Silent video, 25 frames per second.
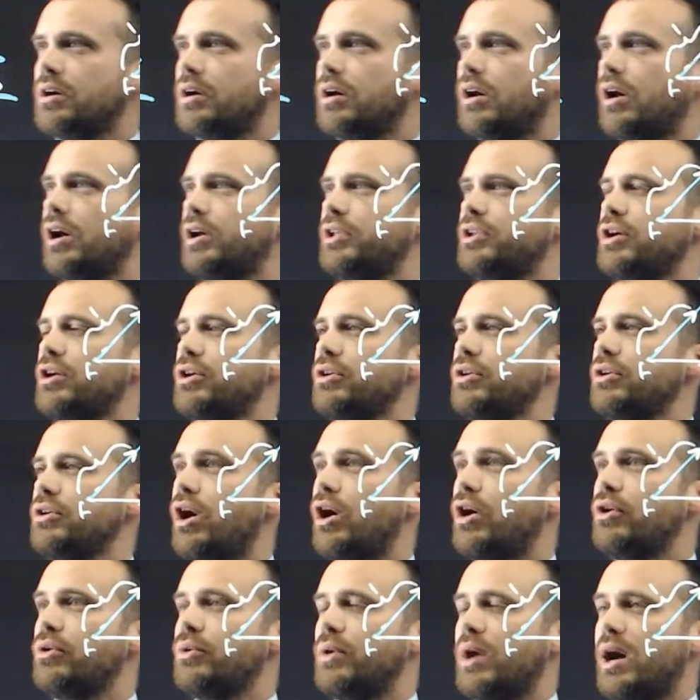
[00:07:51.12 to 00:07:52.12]
I know
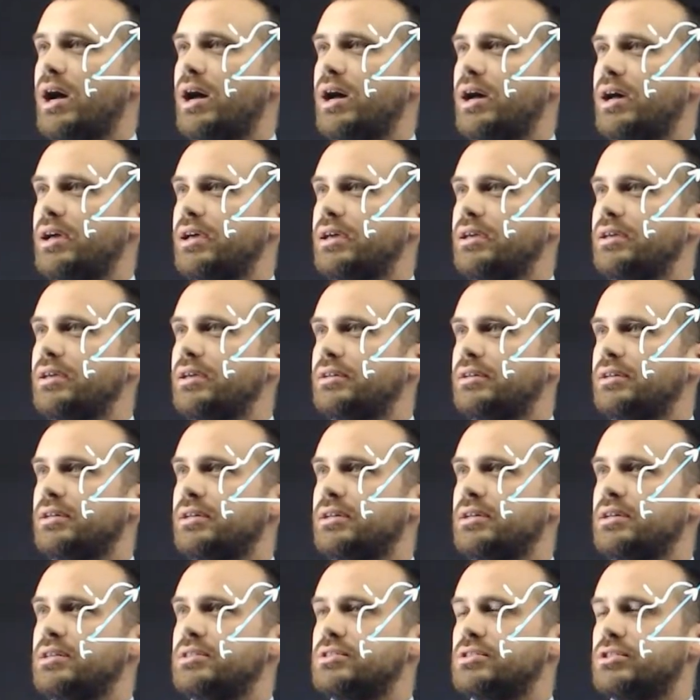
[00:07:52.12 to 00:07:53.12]
OA
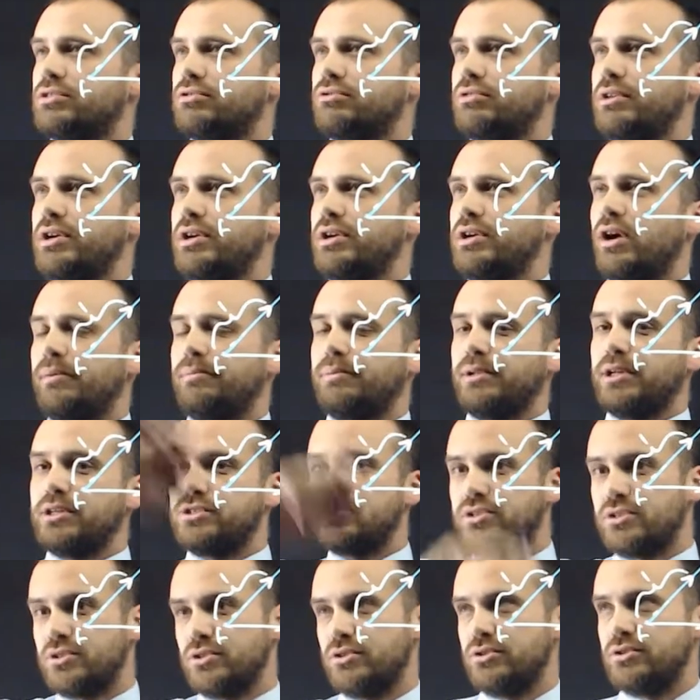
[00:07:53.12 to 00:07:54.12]
is 3i plus
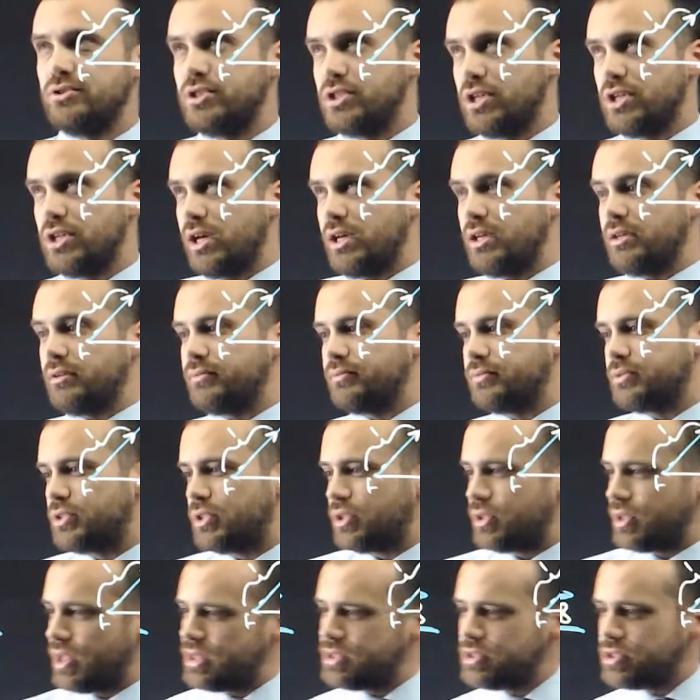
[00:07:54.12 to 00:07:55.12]
2j, so
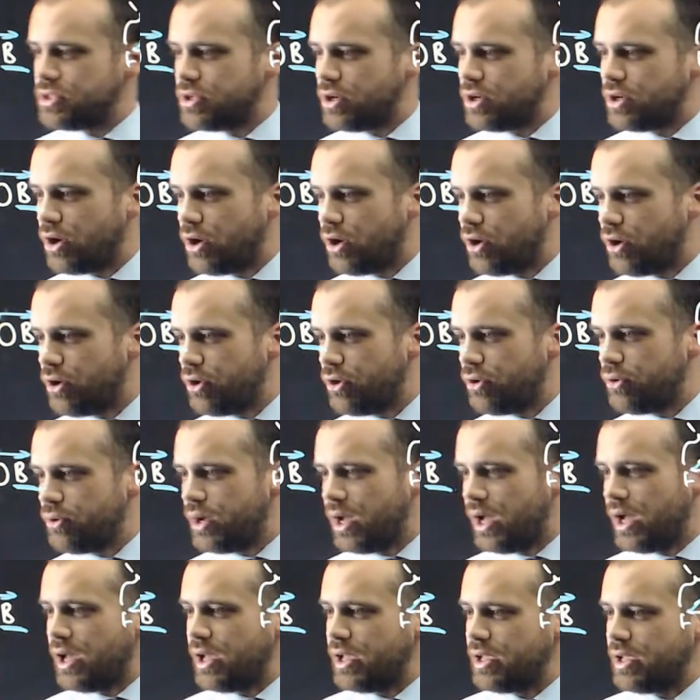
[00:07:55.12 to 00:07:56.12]
that's
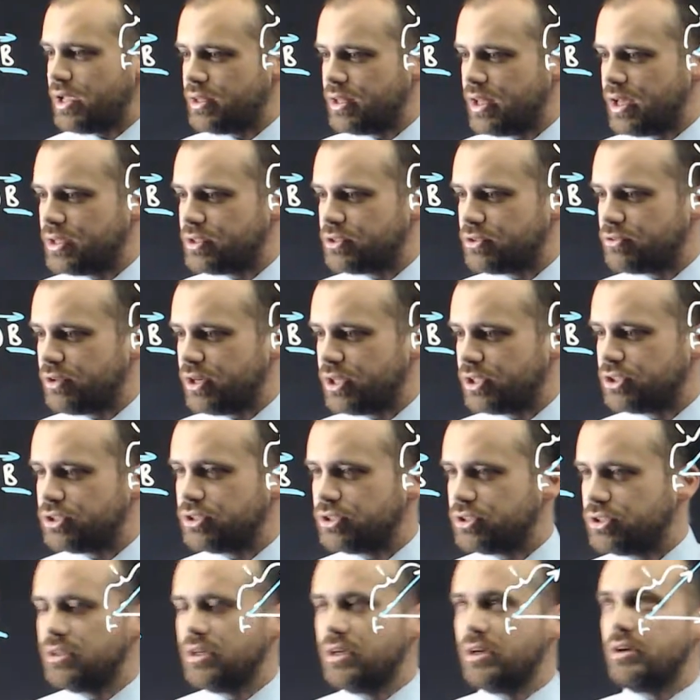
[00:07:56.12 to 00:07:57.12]
OA in that direction.
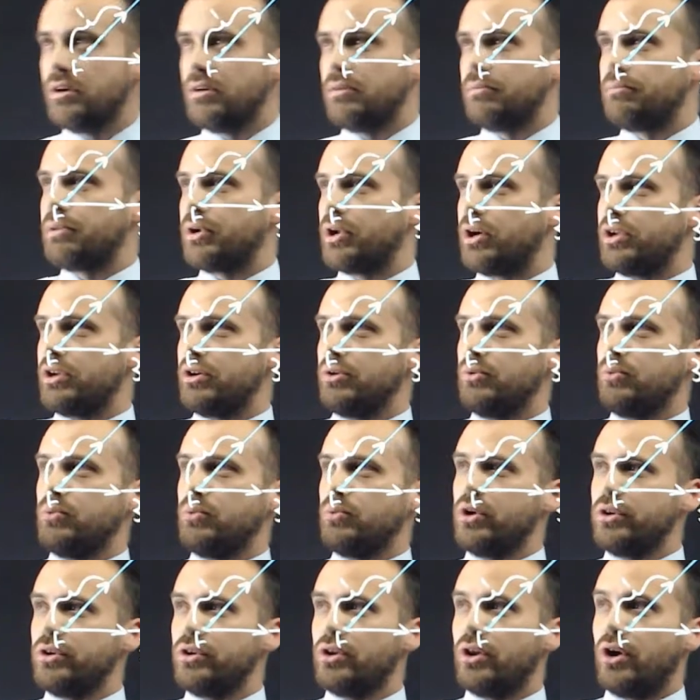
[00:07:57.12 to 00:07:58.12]
But I don't
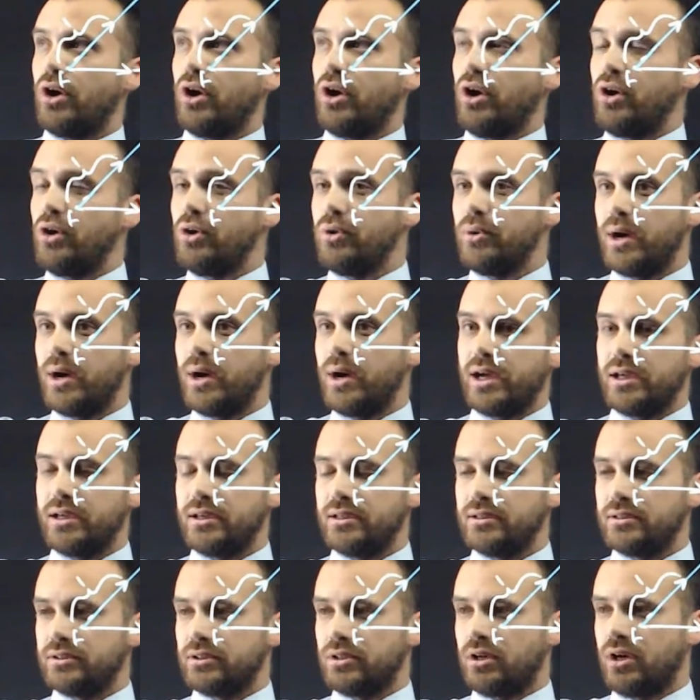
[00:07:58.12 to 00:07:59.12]
want OA.
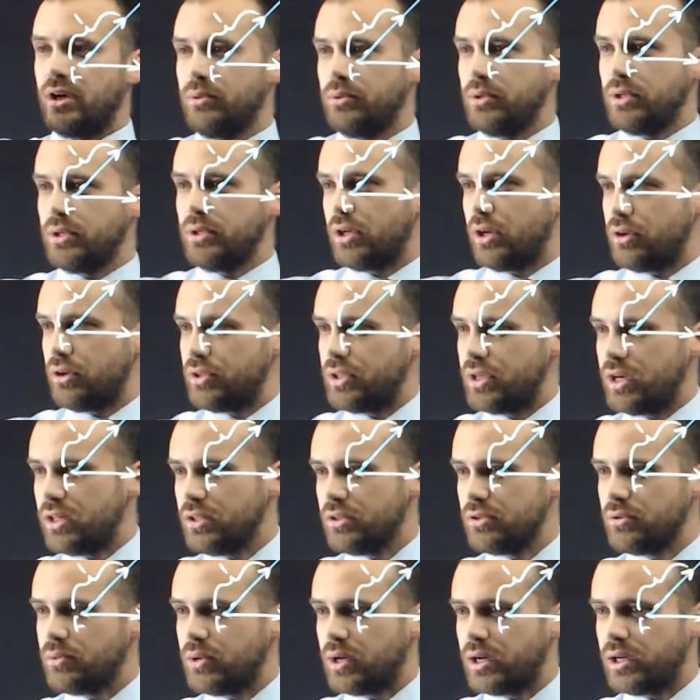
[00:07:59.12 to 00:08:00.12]
I want to go the other
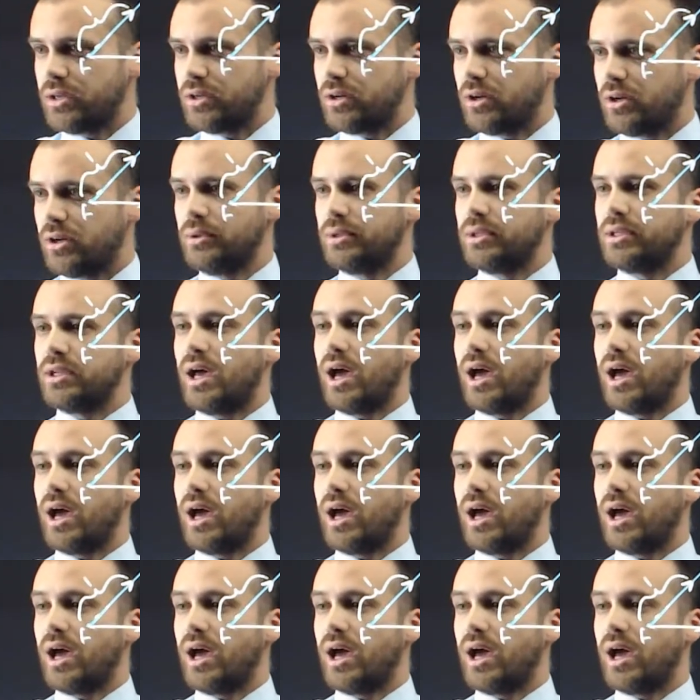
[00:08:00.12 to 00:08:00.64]
way. I want